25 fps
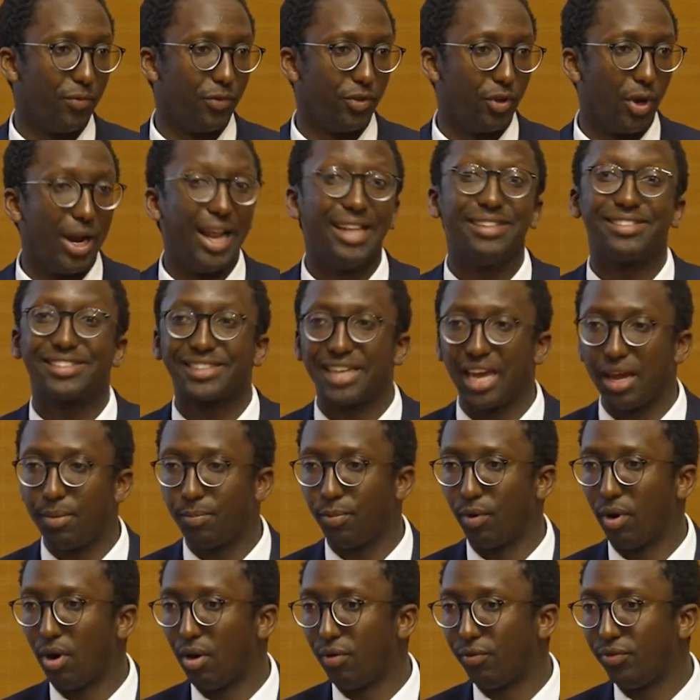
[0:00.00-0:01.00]

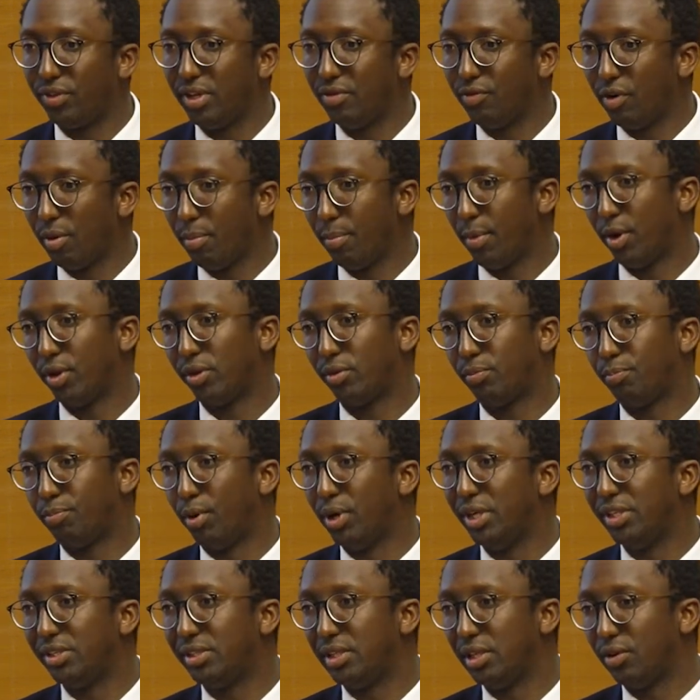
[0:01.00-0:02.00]
landscape of development
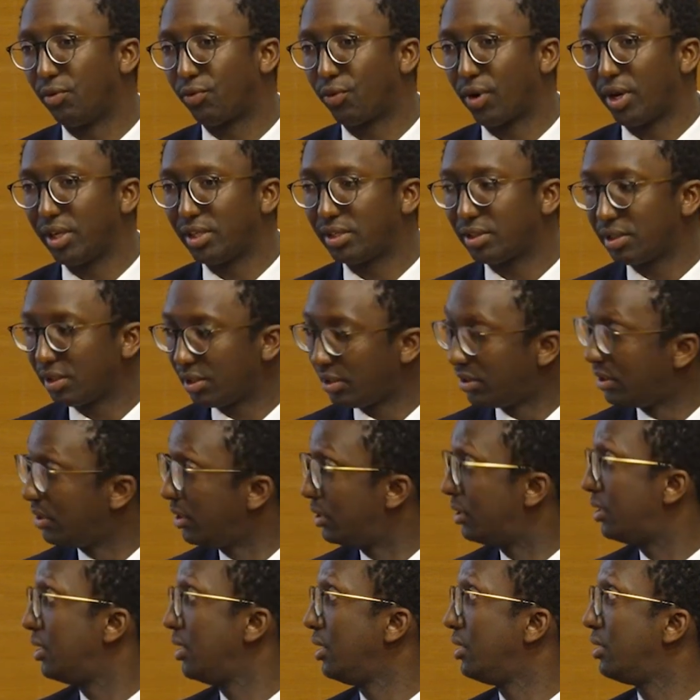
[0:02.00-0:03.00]
policy in France.
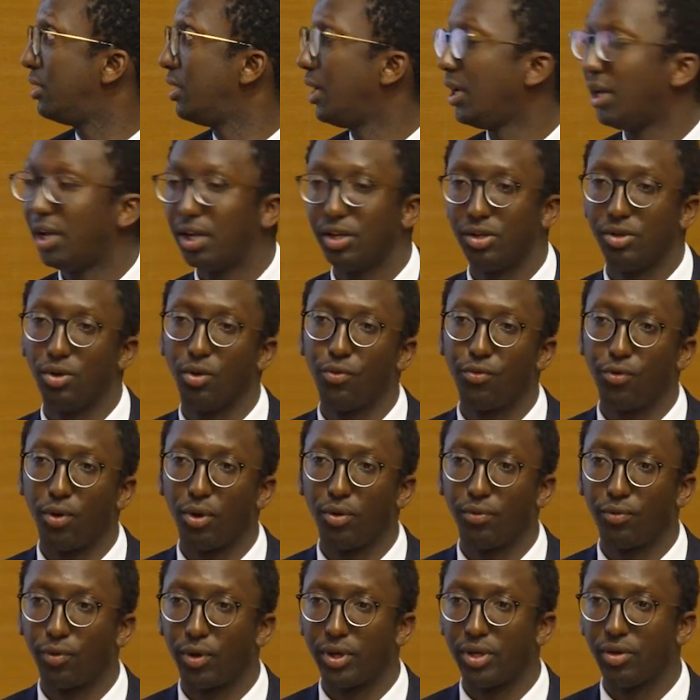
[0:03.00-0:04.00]
This is the
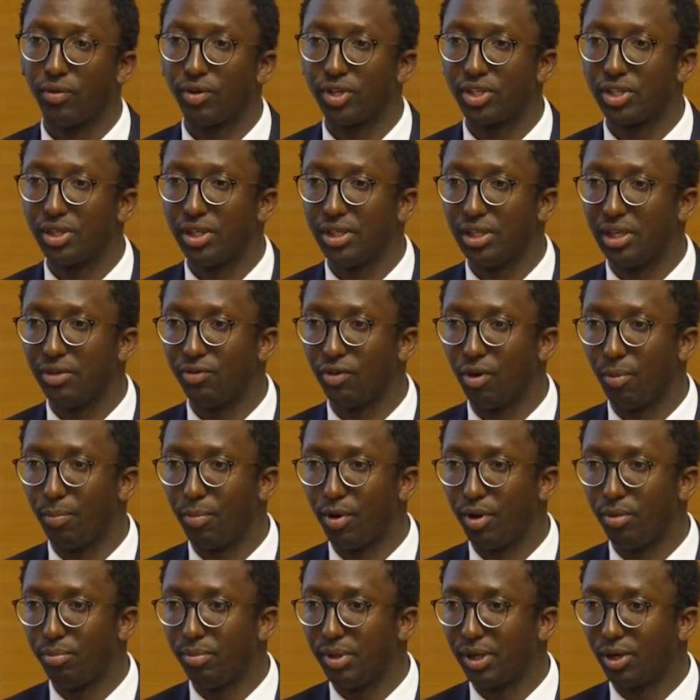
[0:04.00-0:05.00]
Fund for Innovation in
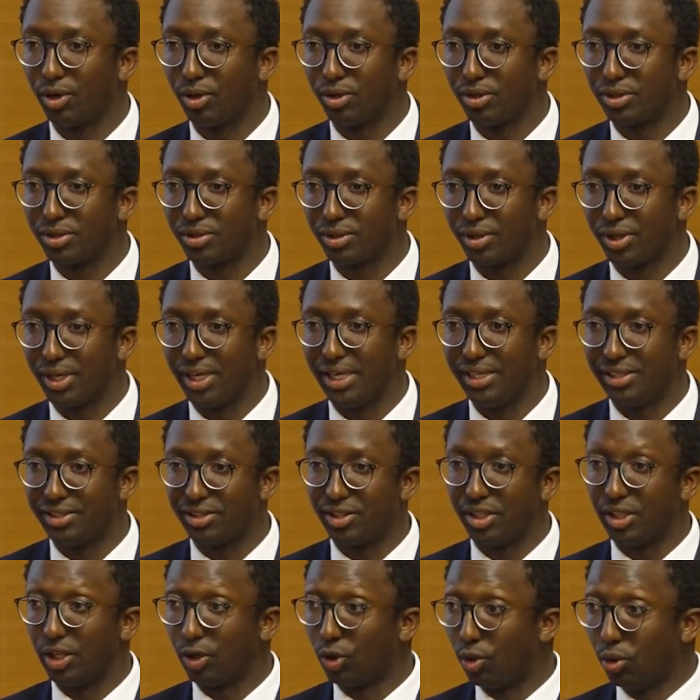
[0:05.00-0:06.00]
Development because
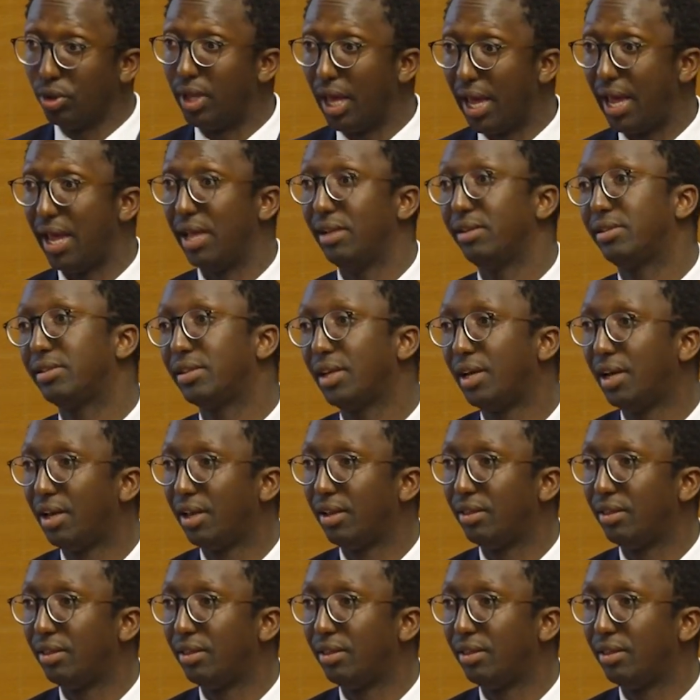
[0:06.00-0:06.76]
it's in good hands.